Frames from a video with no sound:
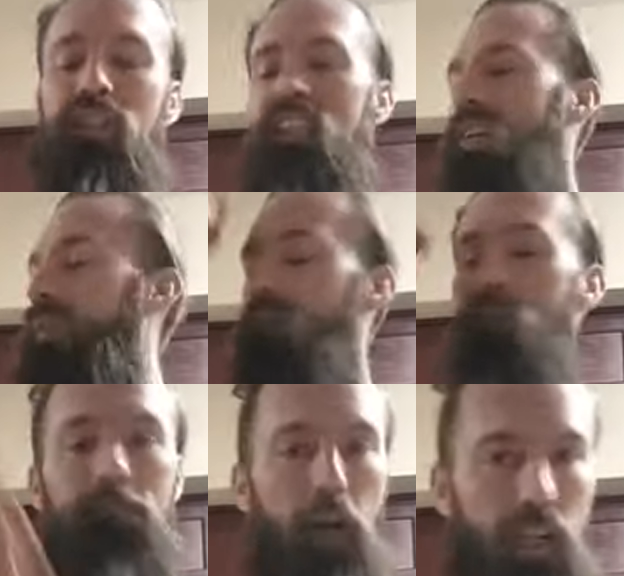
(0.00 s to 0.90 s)
give a
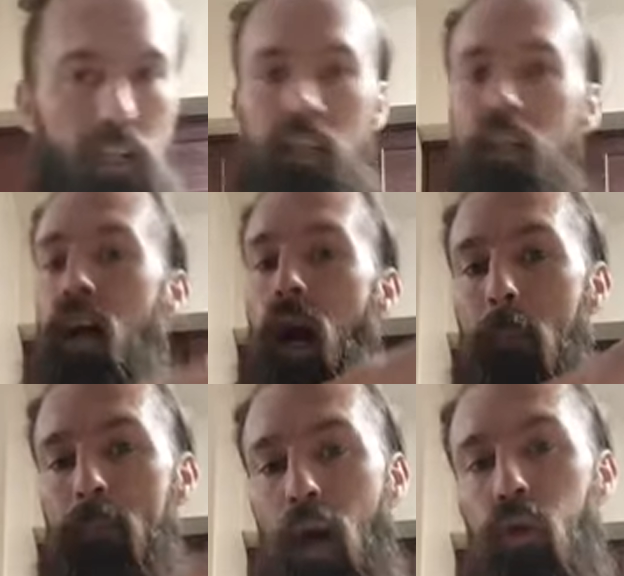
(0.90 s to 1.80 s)
fuck
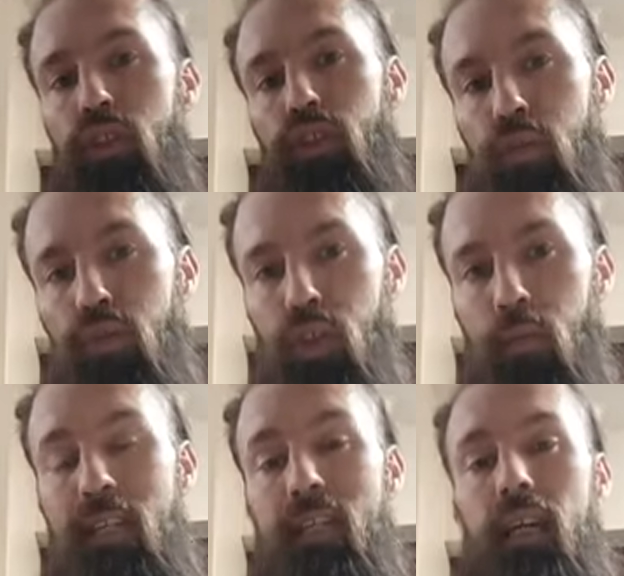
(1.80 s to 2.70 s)
about YouTube.
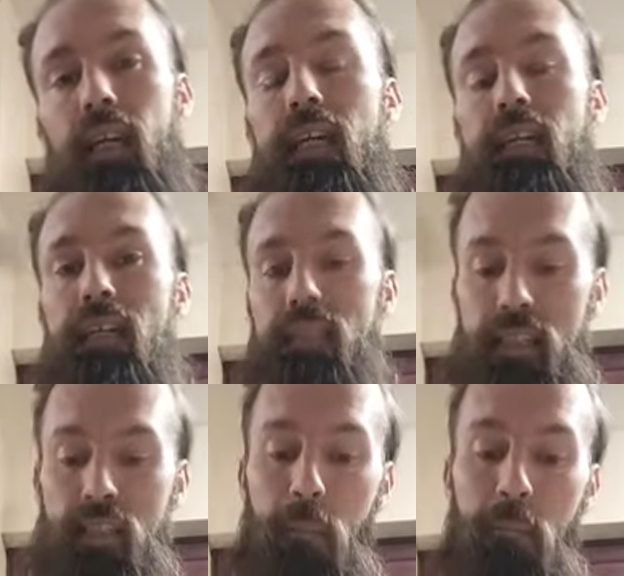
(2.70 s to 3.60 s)
He, he it's
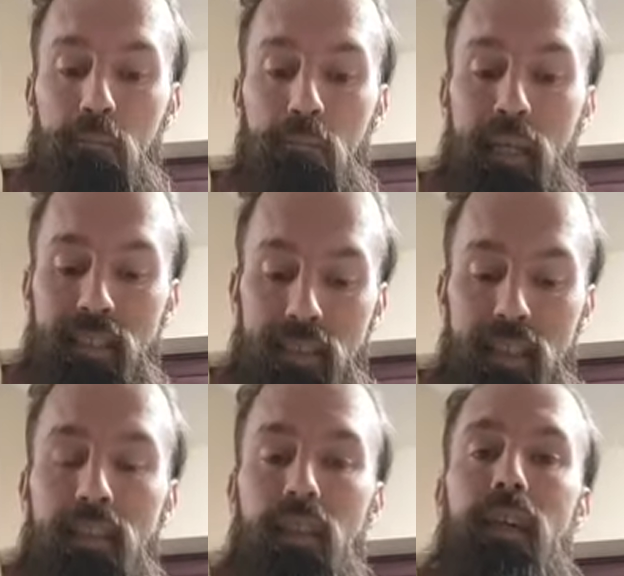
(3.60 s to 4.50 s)
his
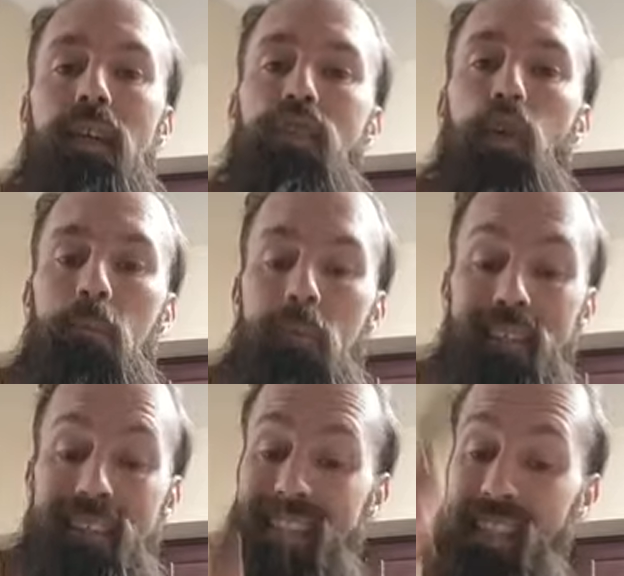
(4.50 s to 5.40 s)
business to
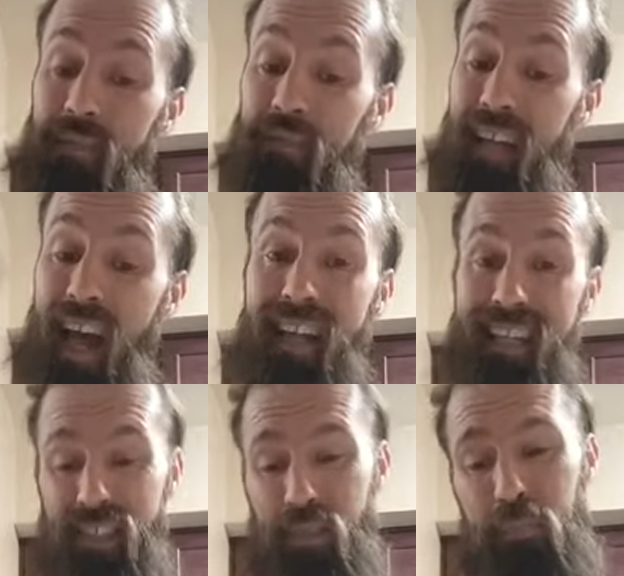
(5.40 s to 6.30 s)
business. And if not,
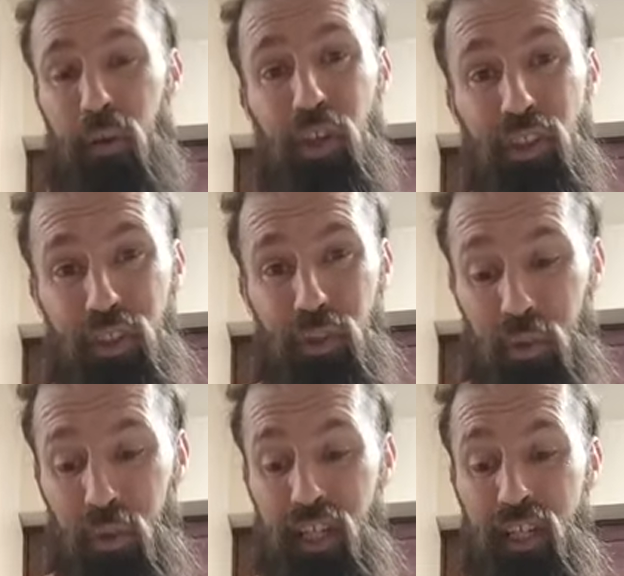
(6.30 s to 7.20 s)
it's
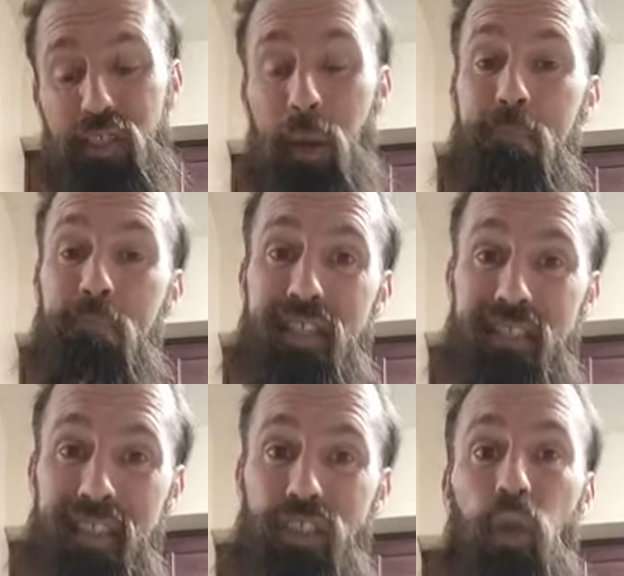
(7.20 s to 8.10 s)
personal to
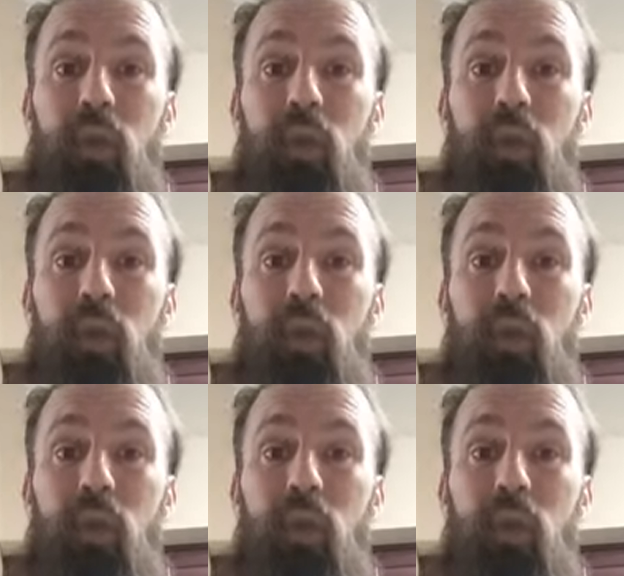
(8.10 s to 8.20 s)
business. So he